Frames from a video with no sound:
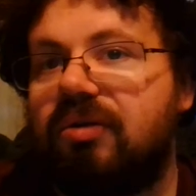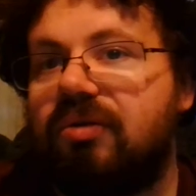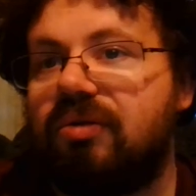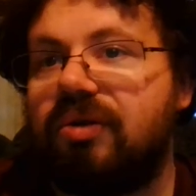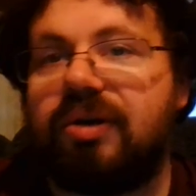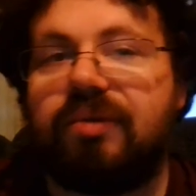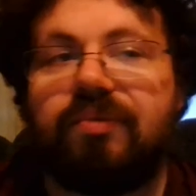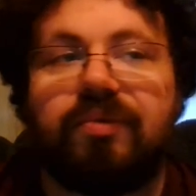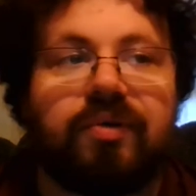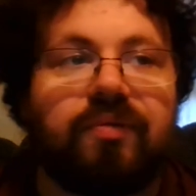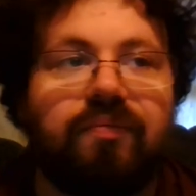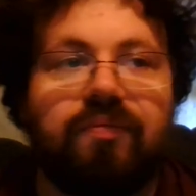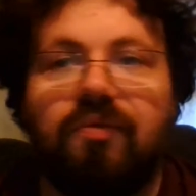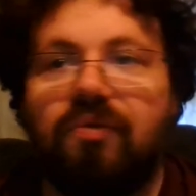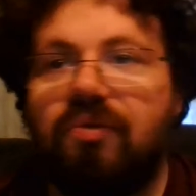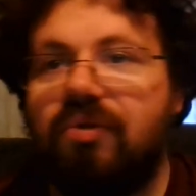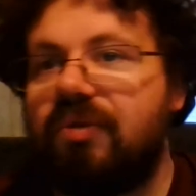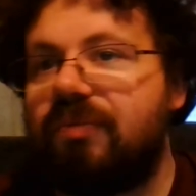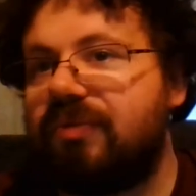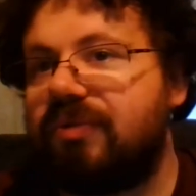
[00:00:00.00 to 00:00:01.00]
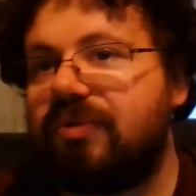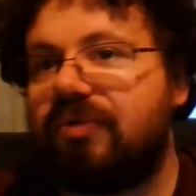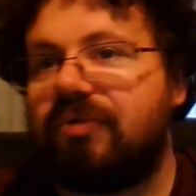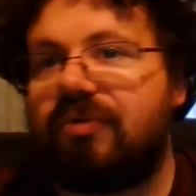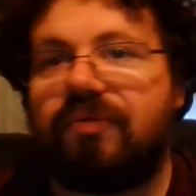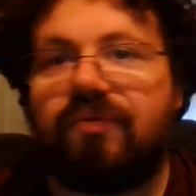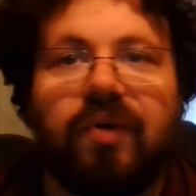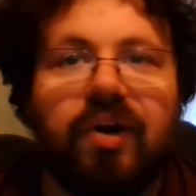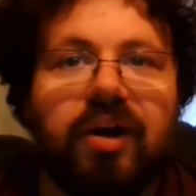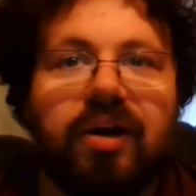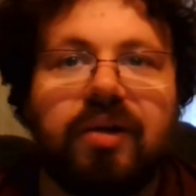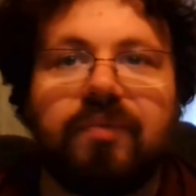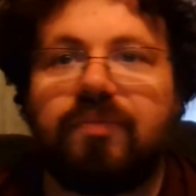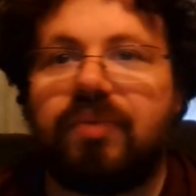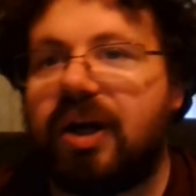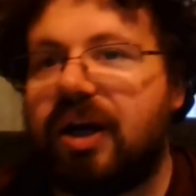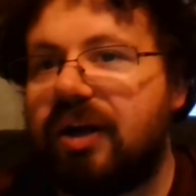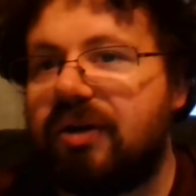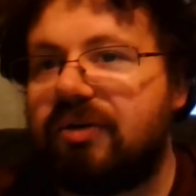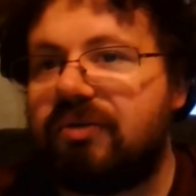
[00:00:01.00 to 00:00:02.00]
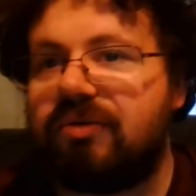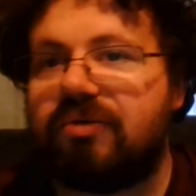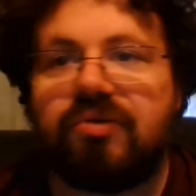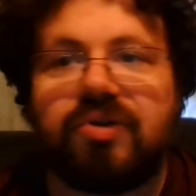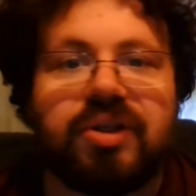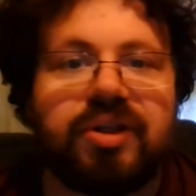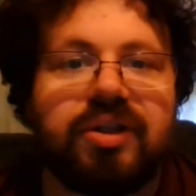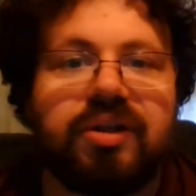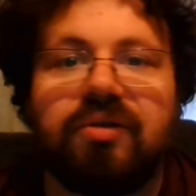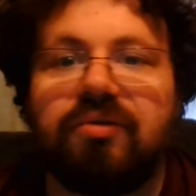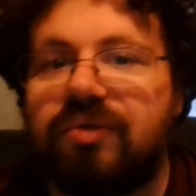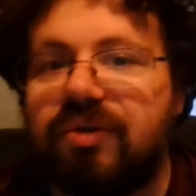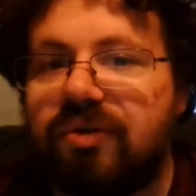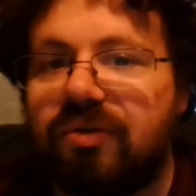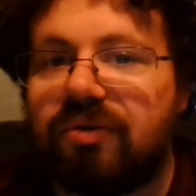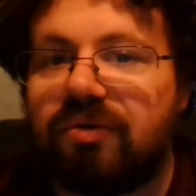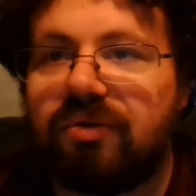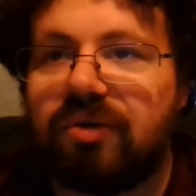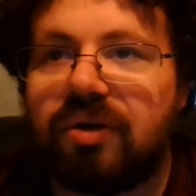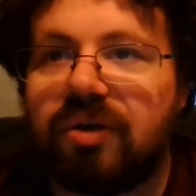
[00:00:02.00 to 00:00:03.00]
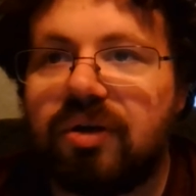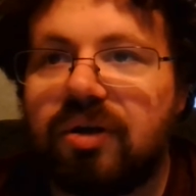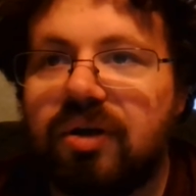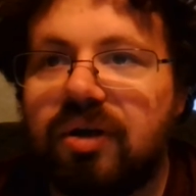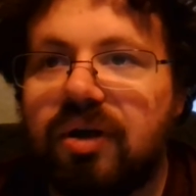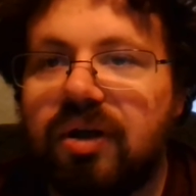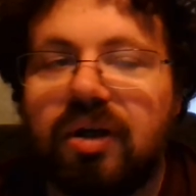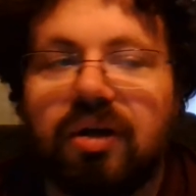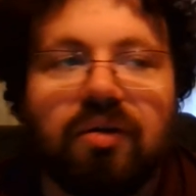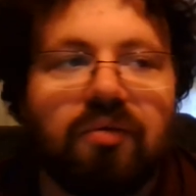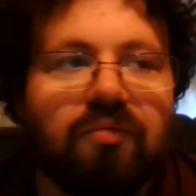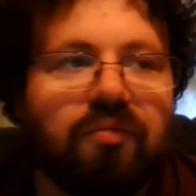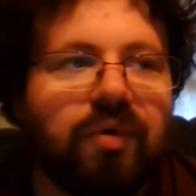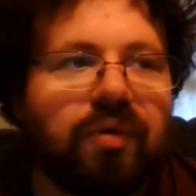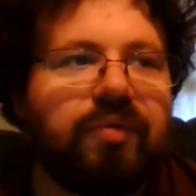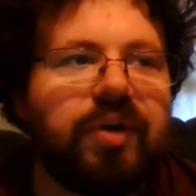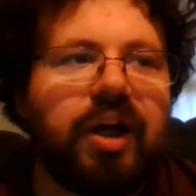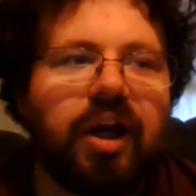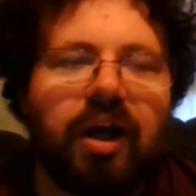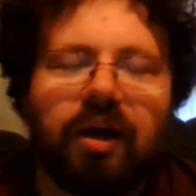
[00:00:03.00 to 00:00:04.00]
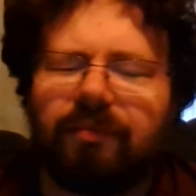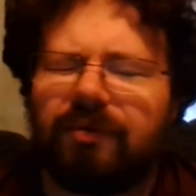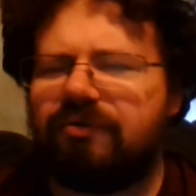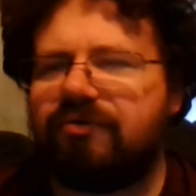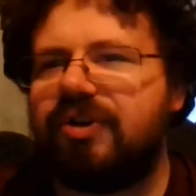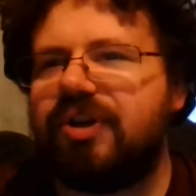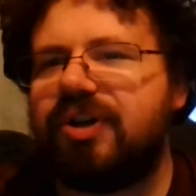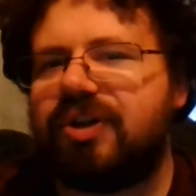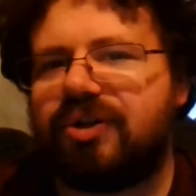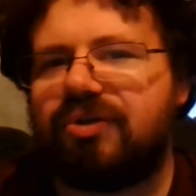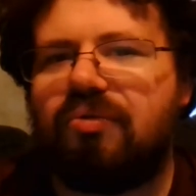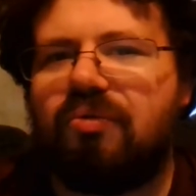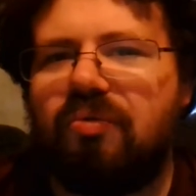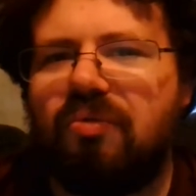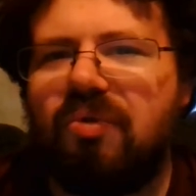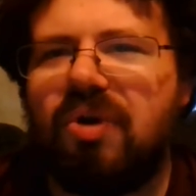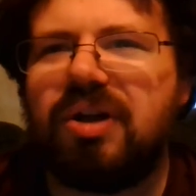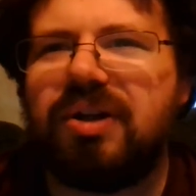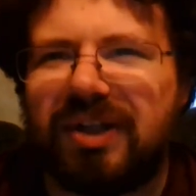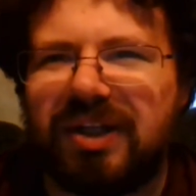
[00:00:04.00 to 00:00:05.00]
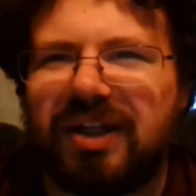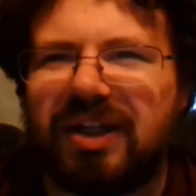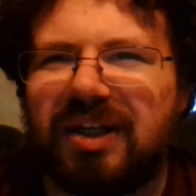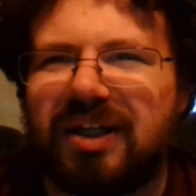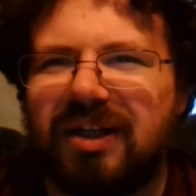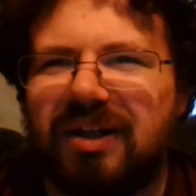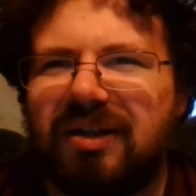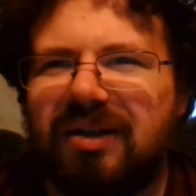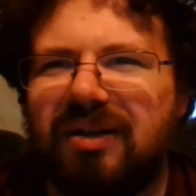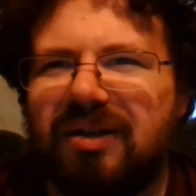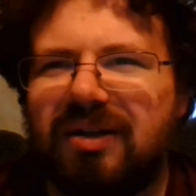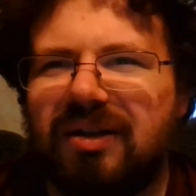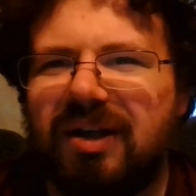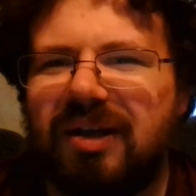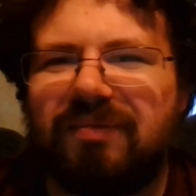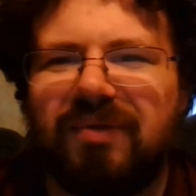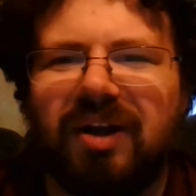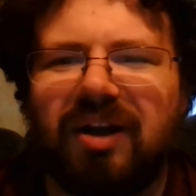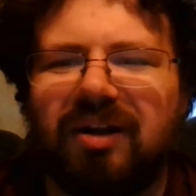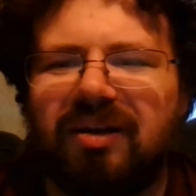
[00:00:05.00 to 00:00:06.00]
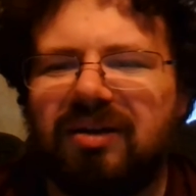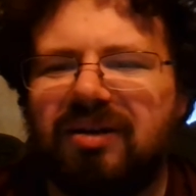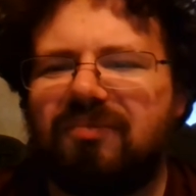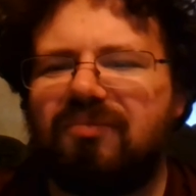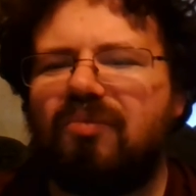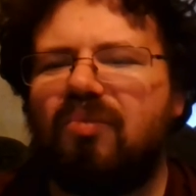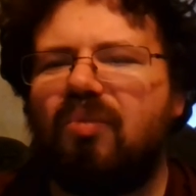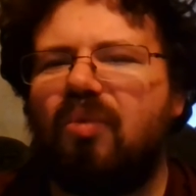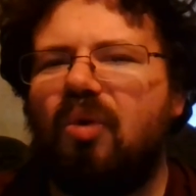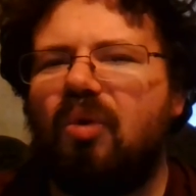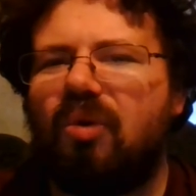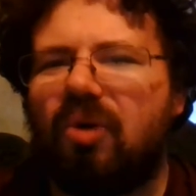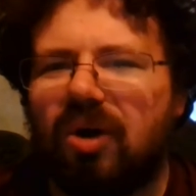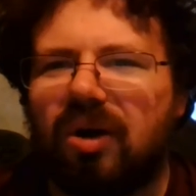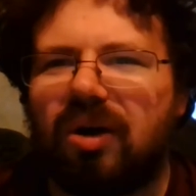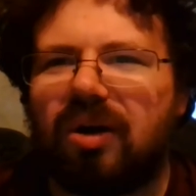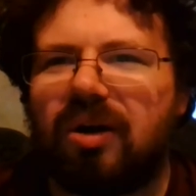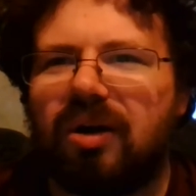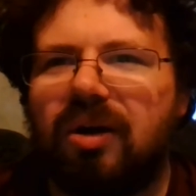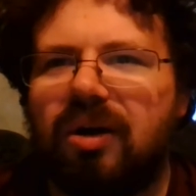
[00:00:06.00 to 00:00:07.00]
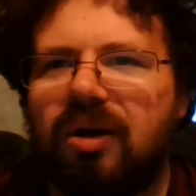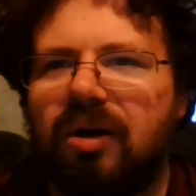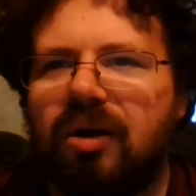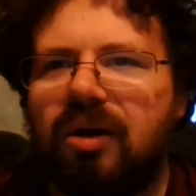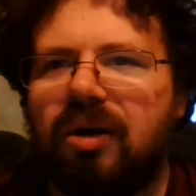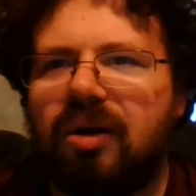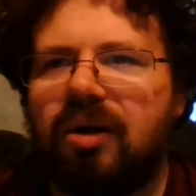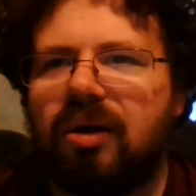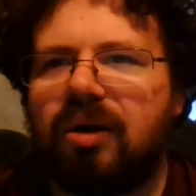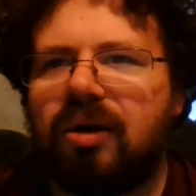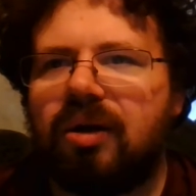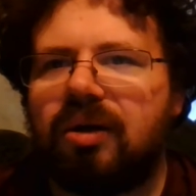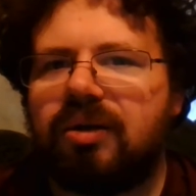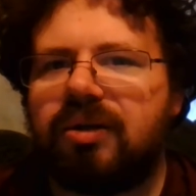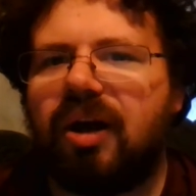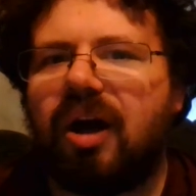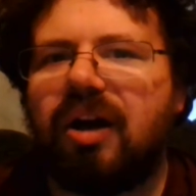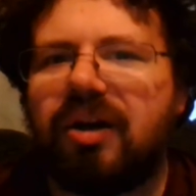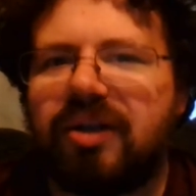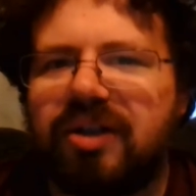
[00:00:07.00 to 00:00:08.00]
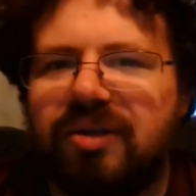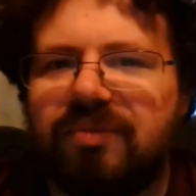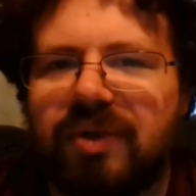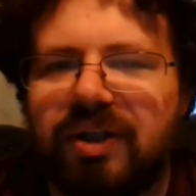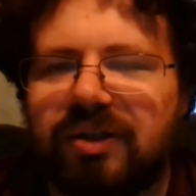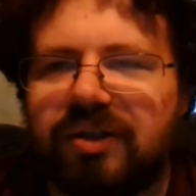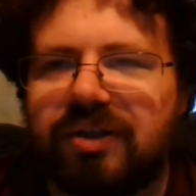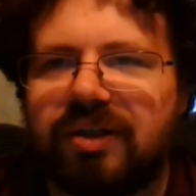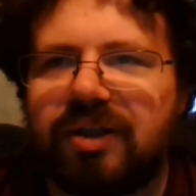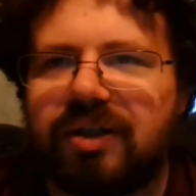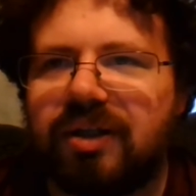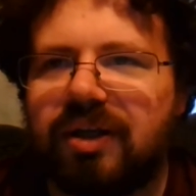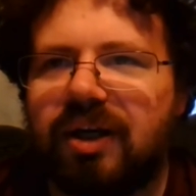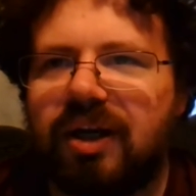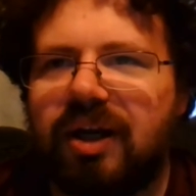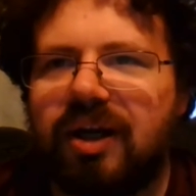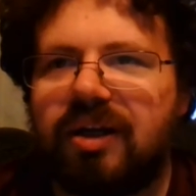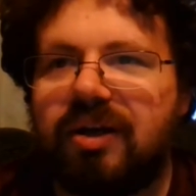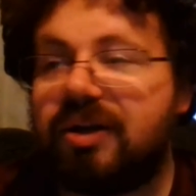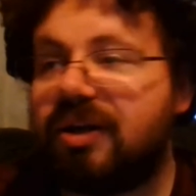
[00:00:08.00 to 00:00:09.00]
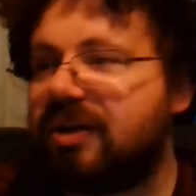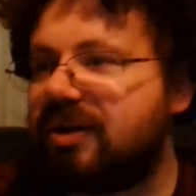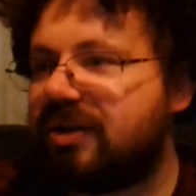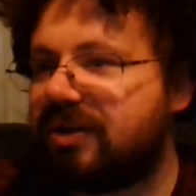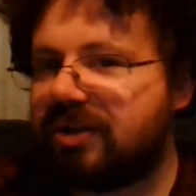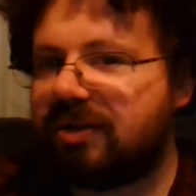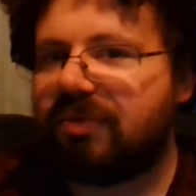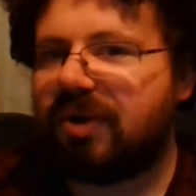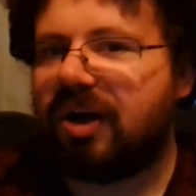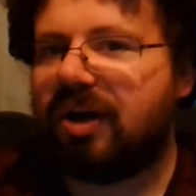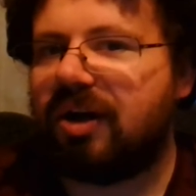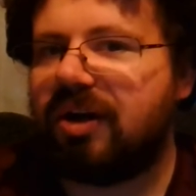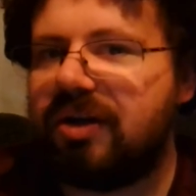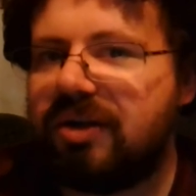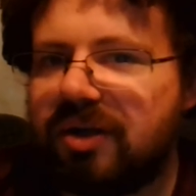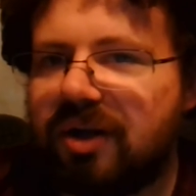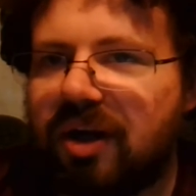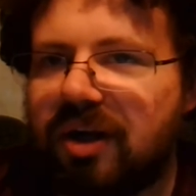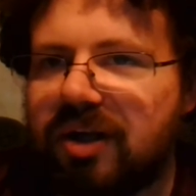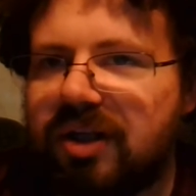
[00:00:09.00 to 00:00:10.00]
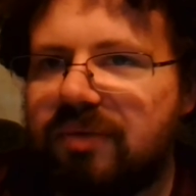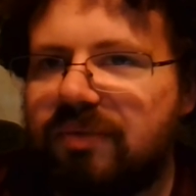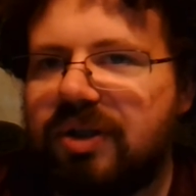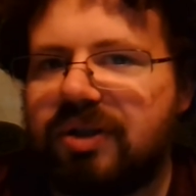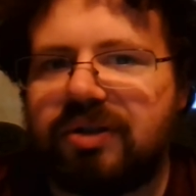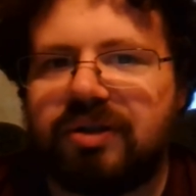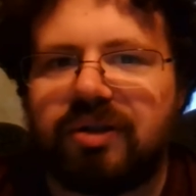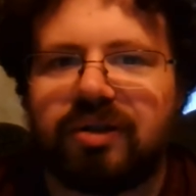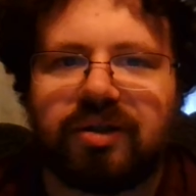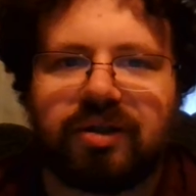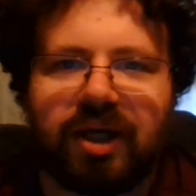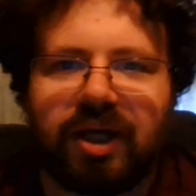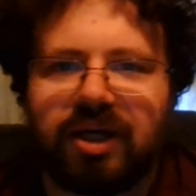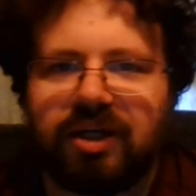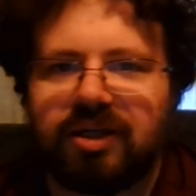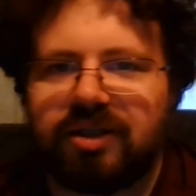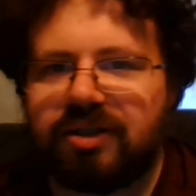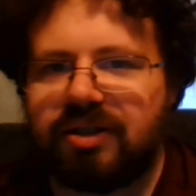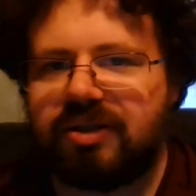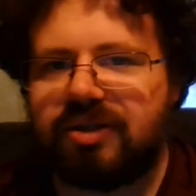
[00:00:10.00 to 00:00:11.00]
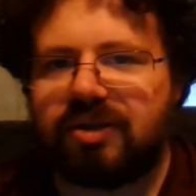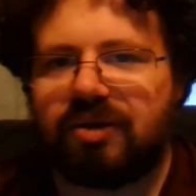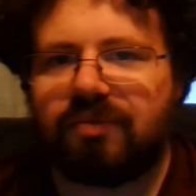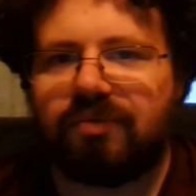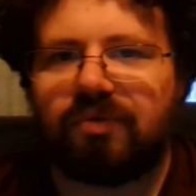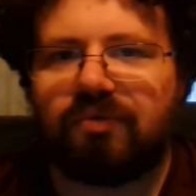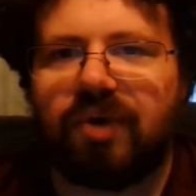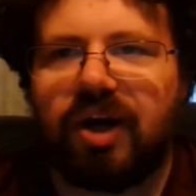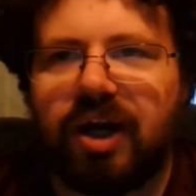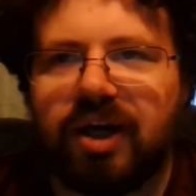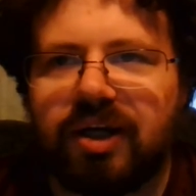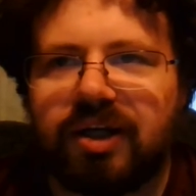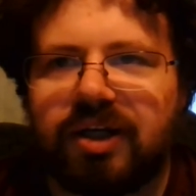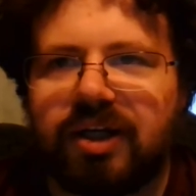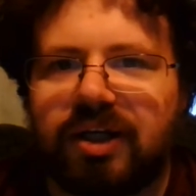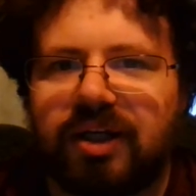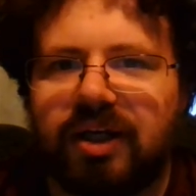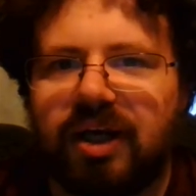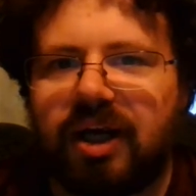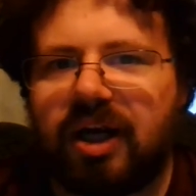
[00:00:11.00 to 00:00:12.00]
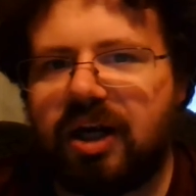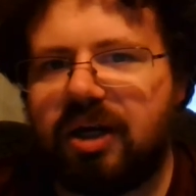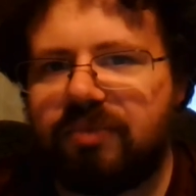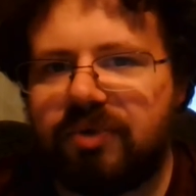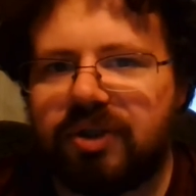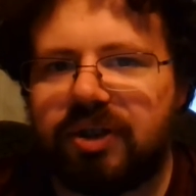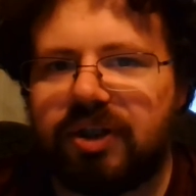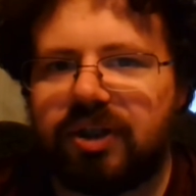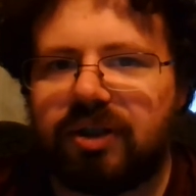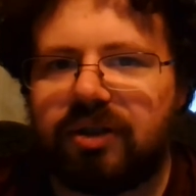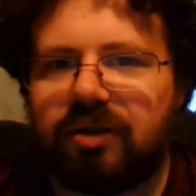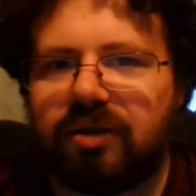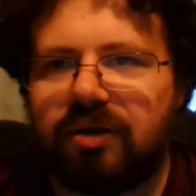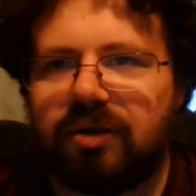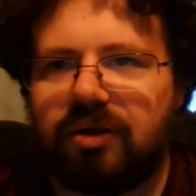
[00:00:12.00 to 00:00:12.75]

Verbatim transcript: or even a four or five pattern or serial where we have at least 20, if not more, documented and then some undocumented cases of a rat king happening.